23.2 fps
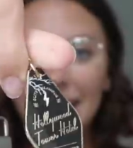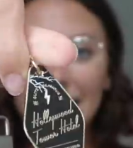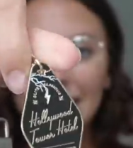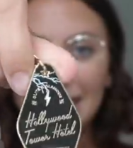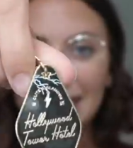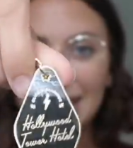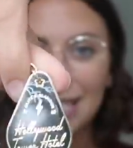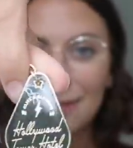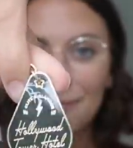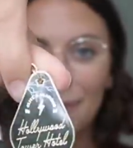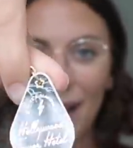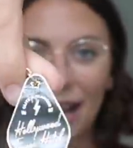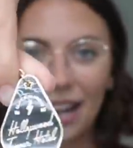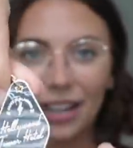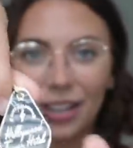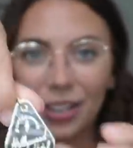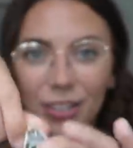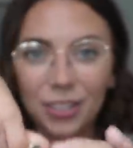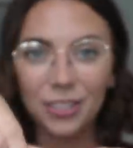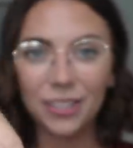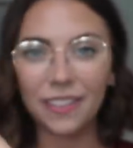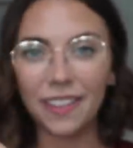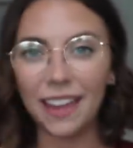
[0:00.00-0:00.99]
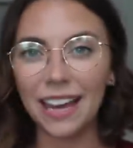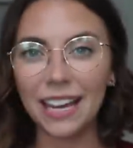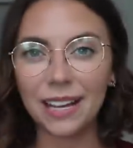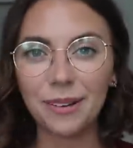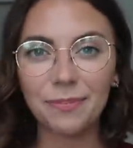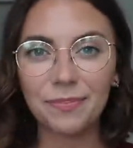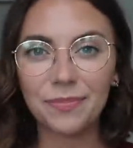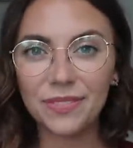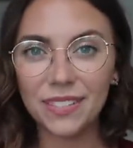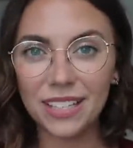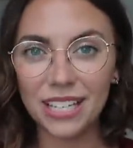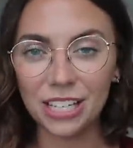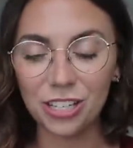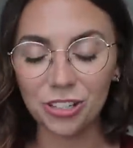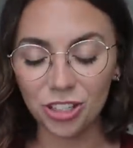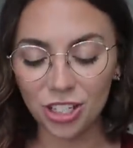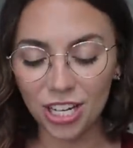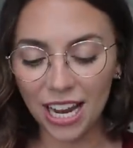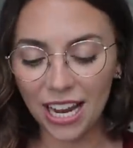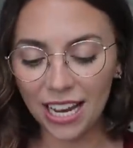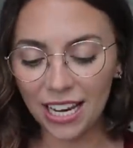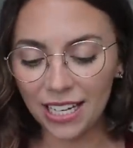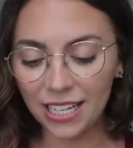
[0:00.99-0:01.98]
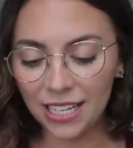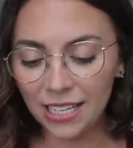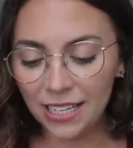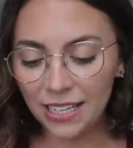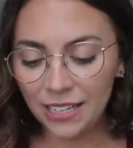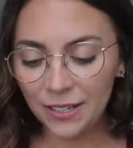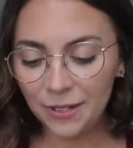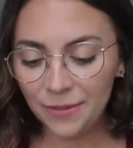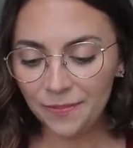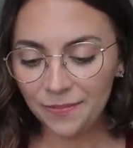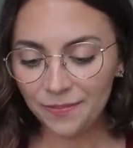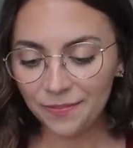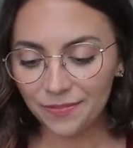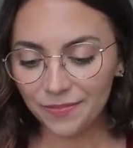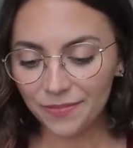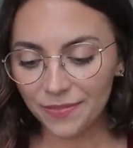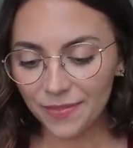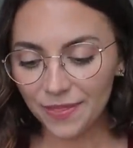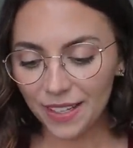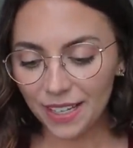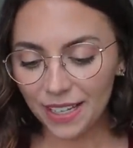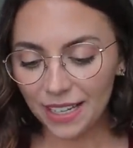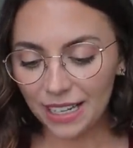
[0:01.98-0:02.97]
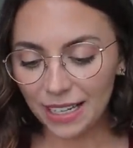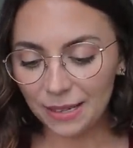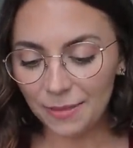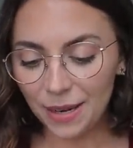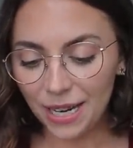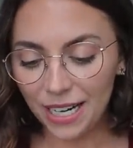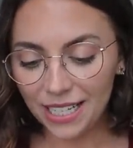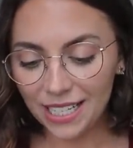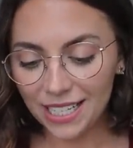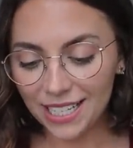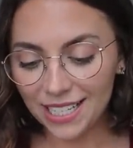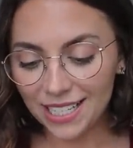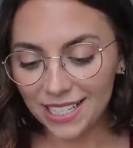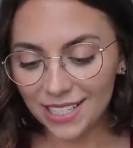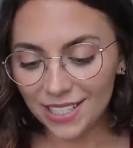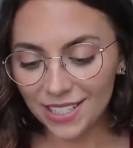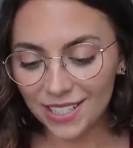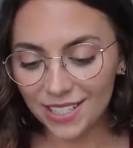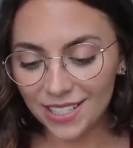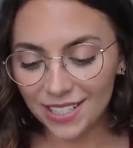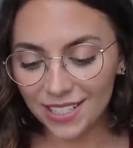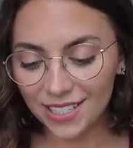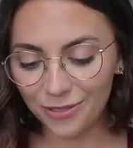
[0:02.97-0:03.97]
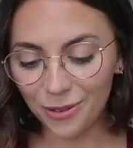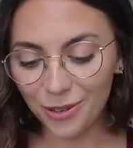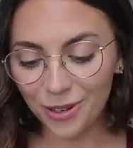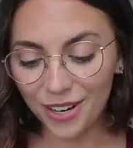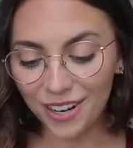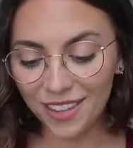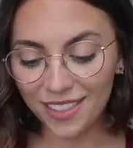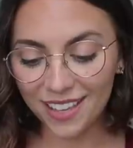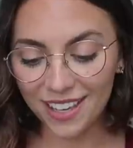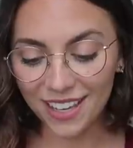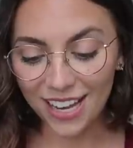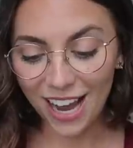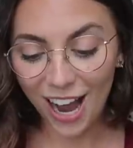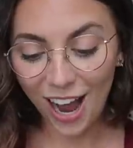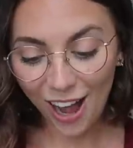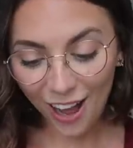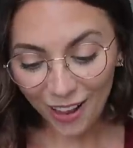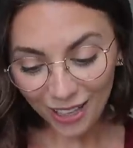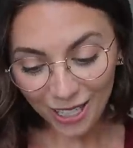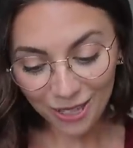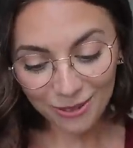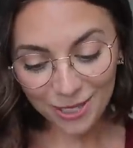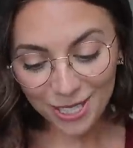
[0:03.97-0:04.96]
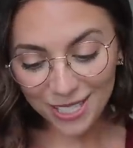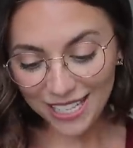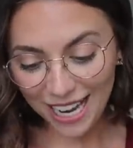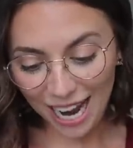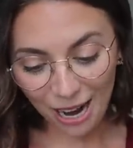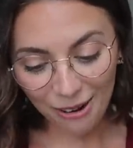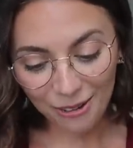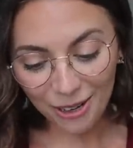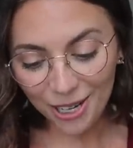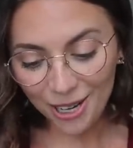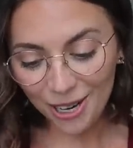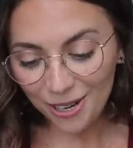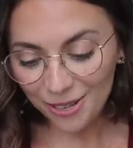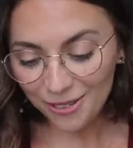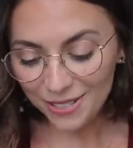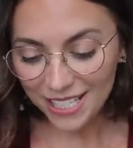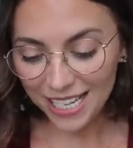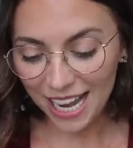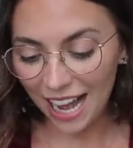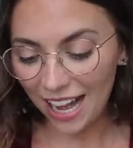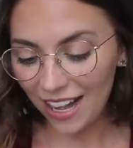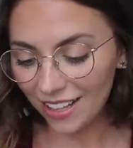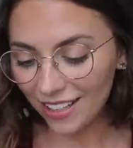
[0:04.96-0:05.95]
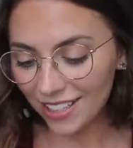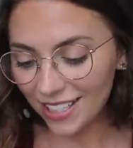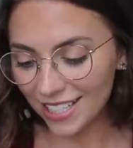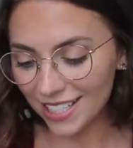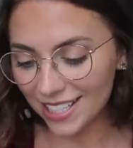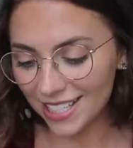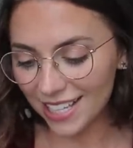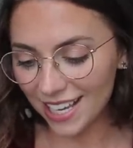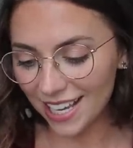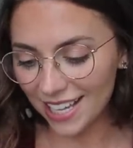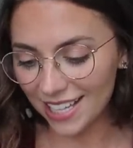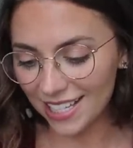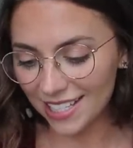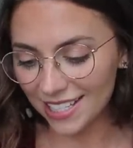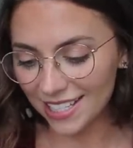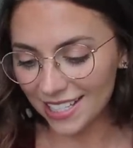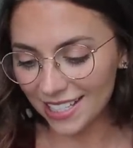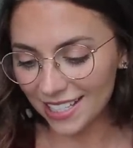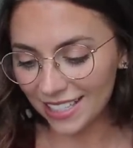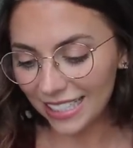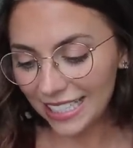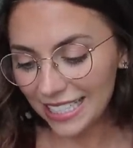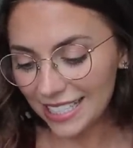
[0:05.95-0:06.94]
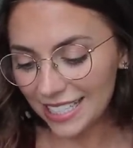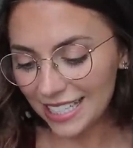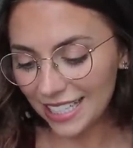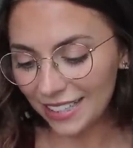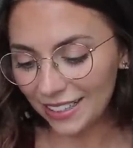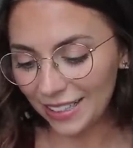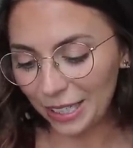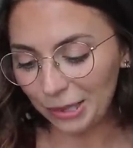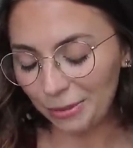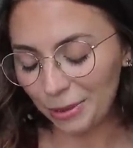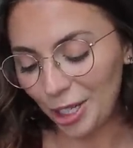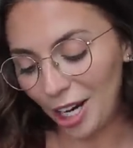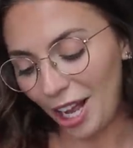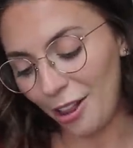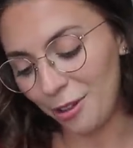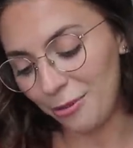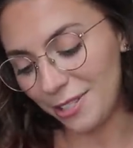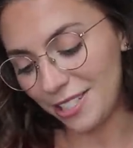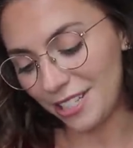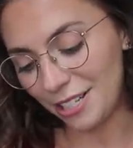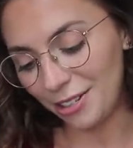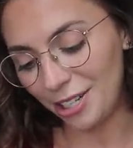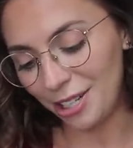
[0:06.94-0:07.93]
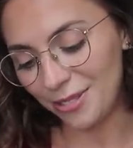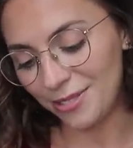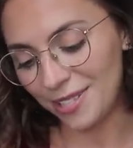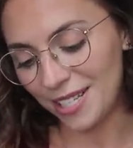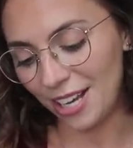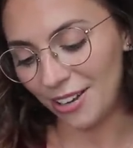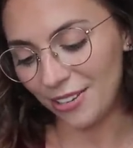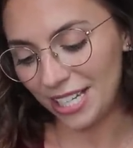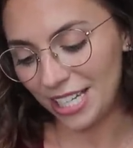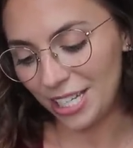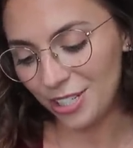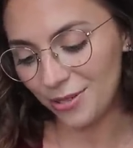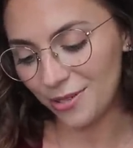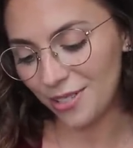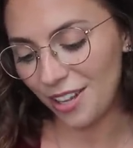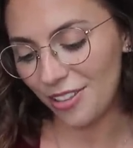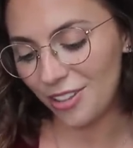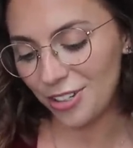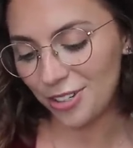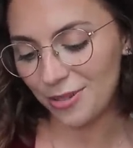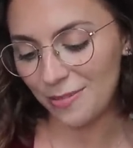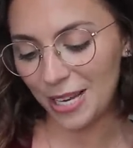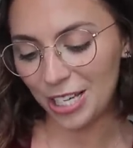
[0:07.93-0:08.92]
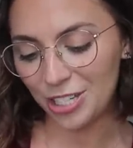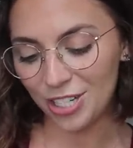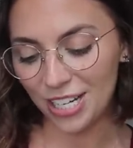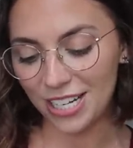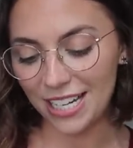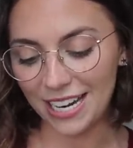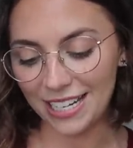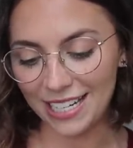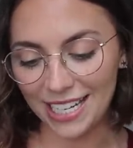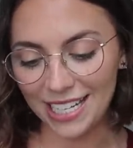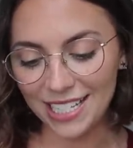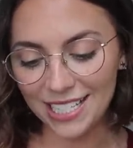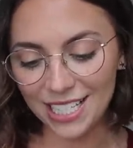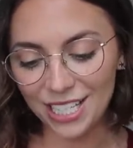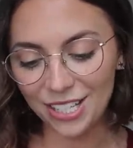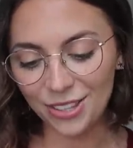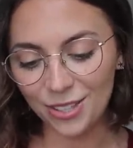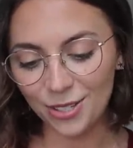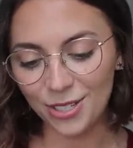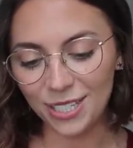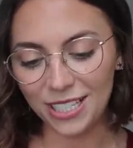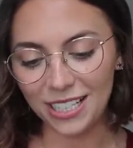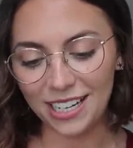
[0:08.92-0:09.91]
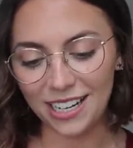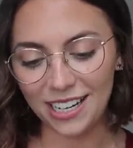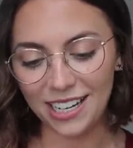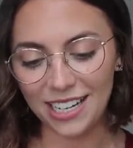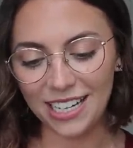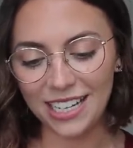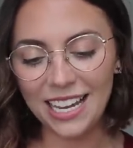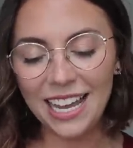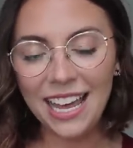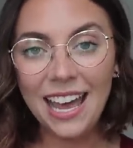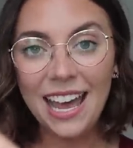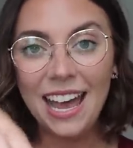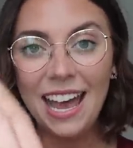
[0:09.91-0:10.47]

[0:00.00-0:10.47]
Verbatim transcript: inspired like keychain. And mine is for the Hollywood Tower Hotel. It says Glitz and Glamour, Hollywood Tower Hotel, Key to Another Dimension, 1939.